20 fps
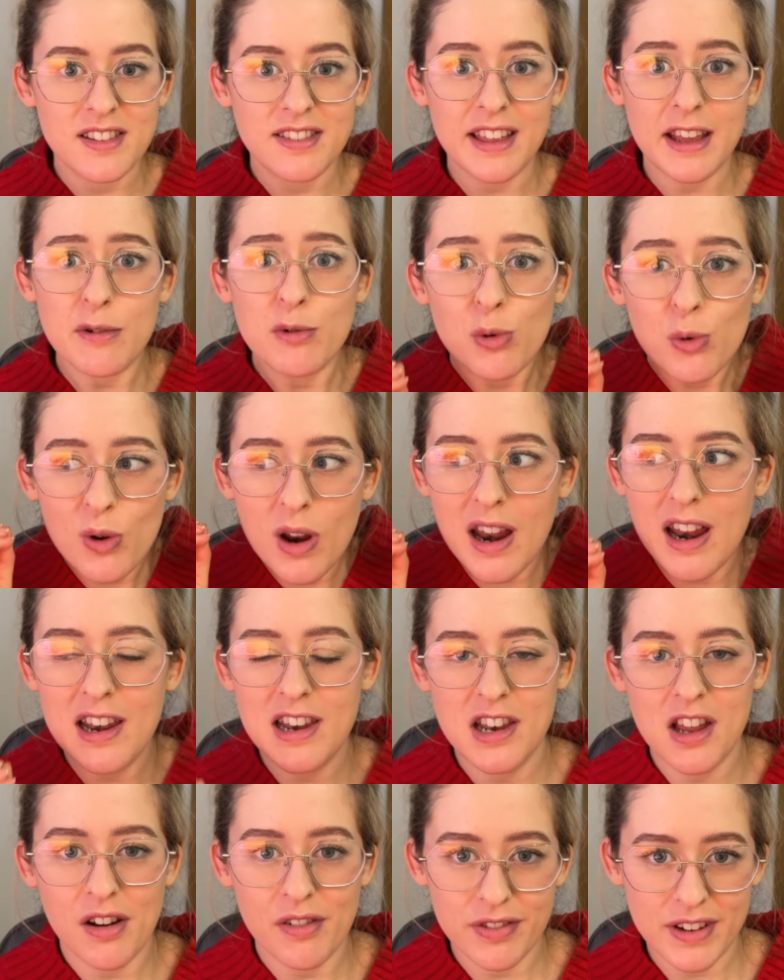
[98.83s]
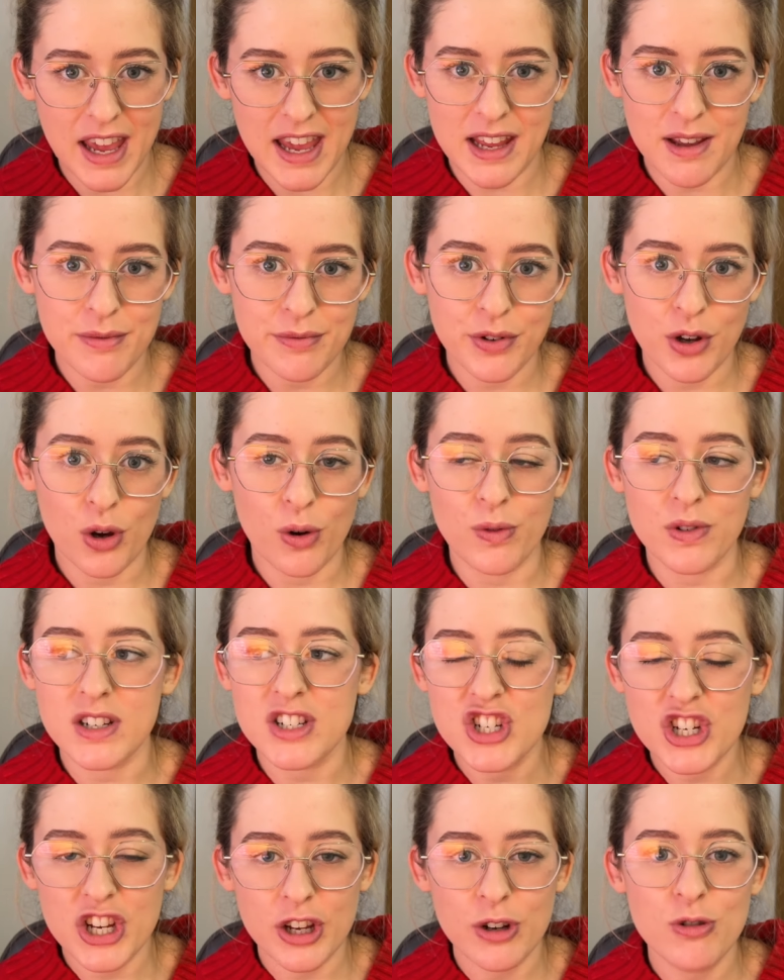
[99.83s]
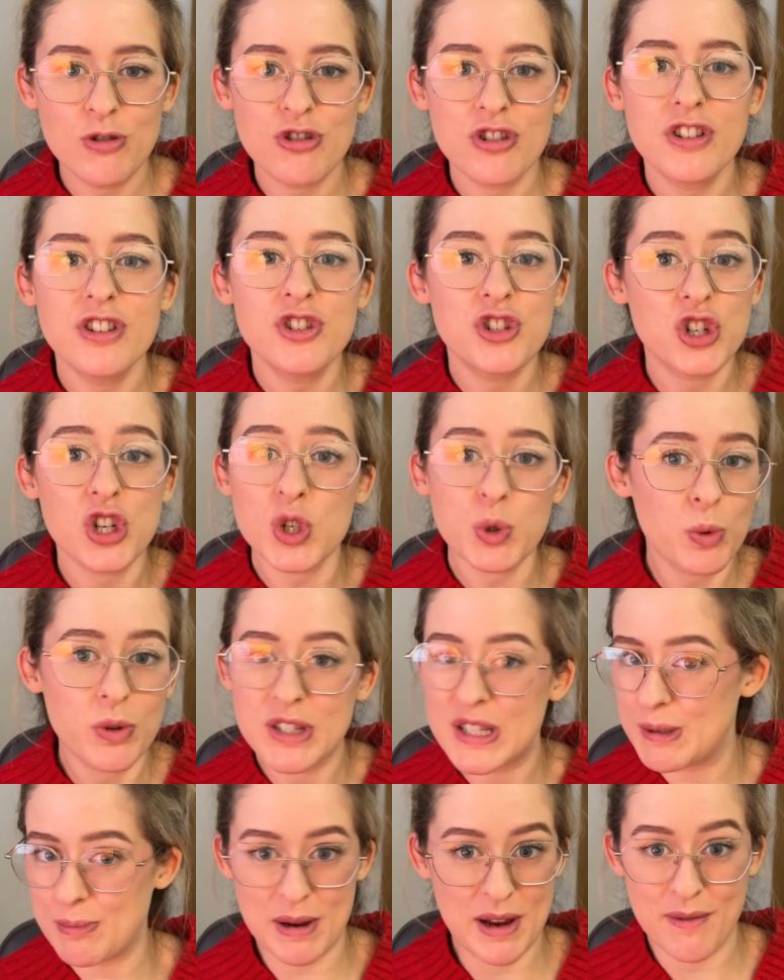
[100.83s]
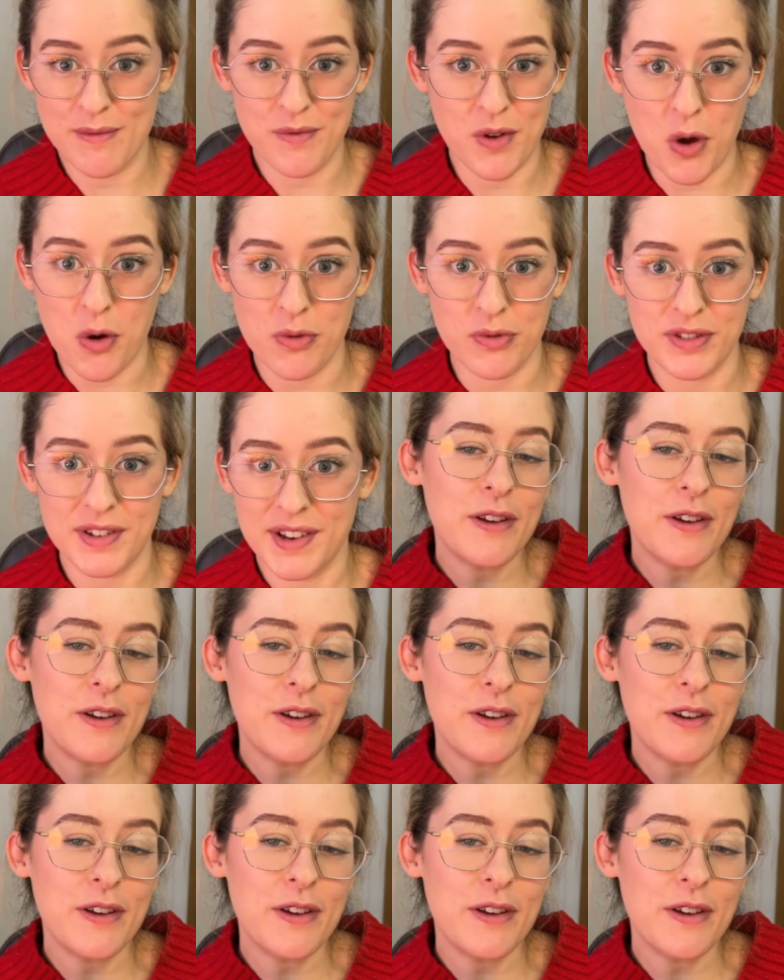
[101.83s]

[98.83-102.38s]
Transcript: They will love getting involved. Children just want to be involved.